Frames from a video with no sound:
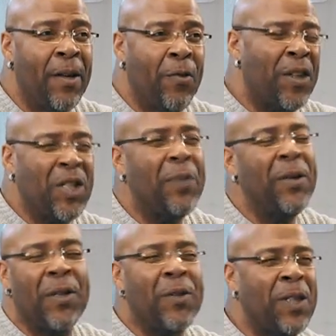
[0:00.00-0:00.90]
What she
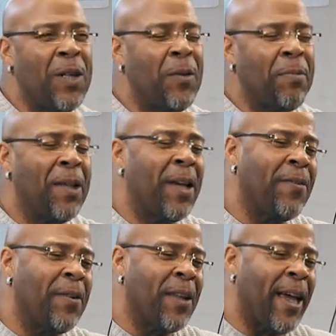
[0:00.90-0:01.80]
would do is she would play
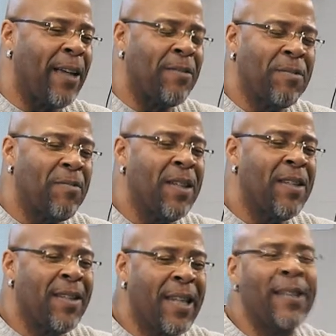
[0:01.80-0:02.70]
for like
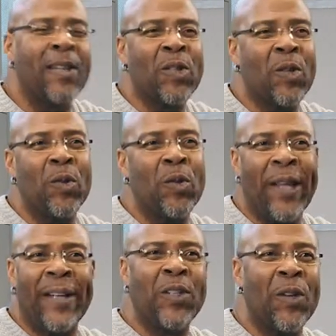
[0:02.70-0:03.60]
Sunday school
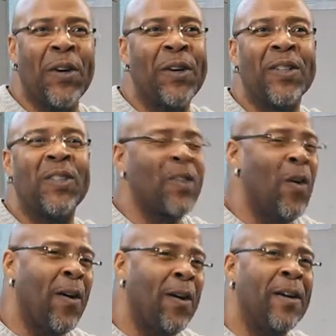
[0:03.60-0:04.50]
at church,
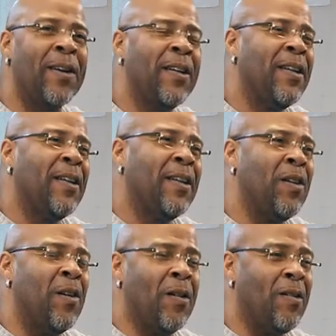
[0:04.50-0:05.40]
or, you
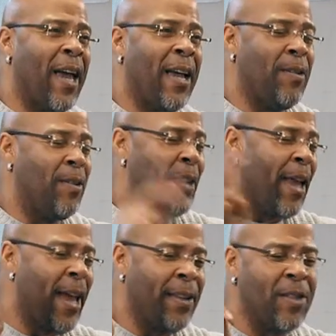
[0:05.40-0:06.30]
know, like
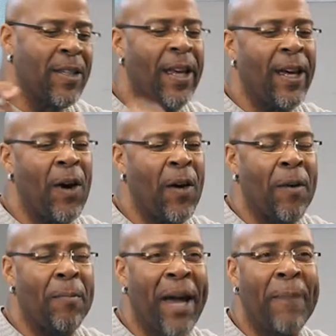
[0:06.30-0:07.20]
they had this thing
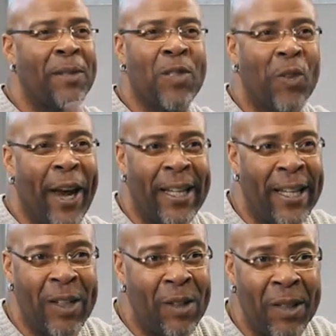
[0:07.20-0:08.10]
called Baptist
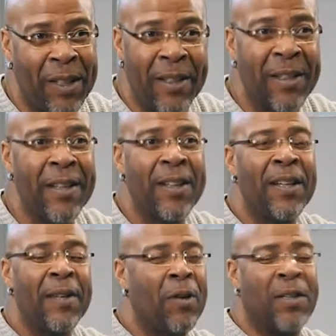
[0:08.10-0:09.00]
Training Union,
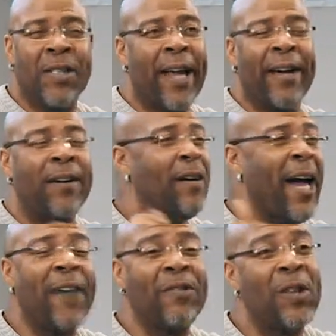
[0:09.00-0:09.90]
which is like a
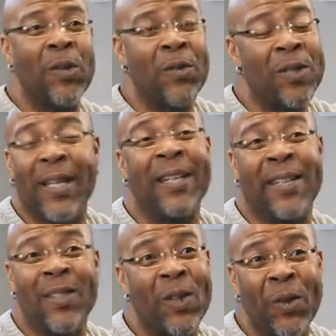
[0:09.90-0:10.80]
afternoon
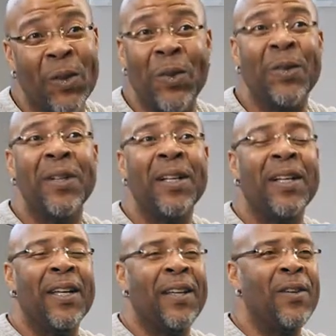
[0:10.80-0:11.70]
Sunday school,
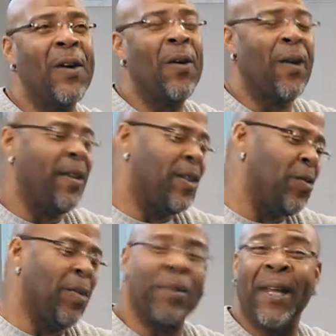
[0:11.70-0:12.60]
you know, and she
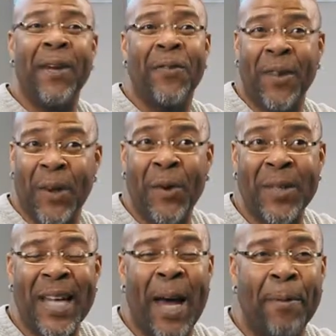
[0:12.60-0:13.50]
would play for
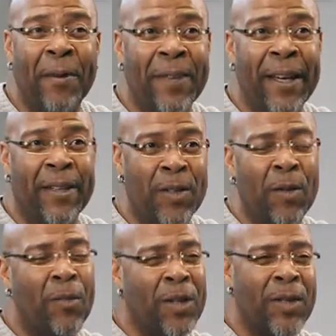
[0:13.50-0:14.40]
those type of things, you
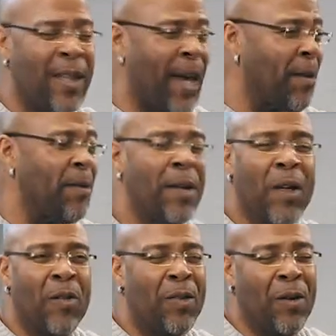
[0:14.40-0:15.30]
know, which is like,
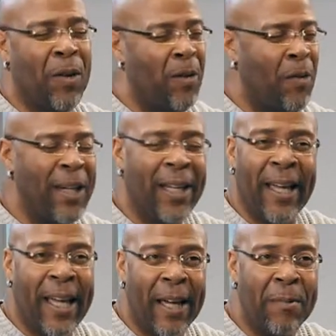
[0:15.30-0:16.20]
you know,
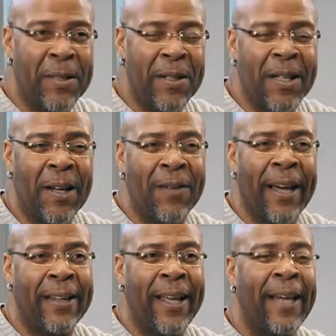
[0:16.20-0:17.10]
reading hymns and stuff
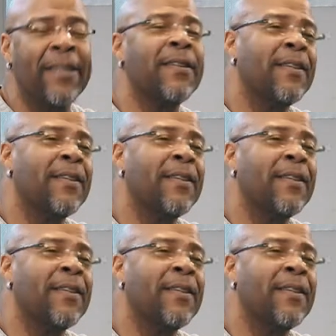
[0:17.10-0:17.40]
like that.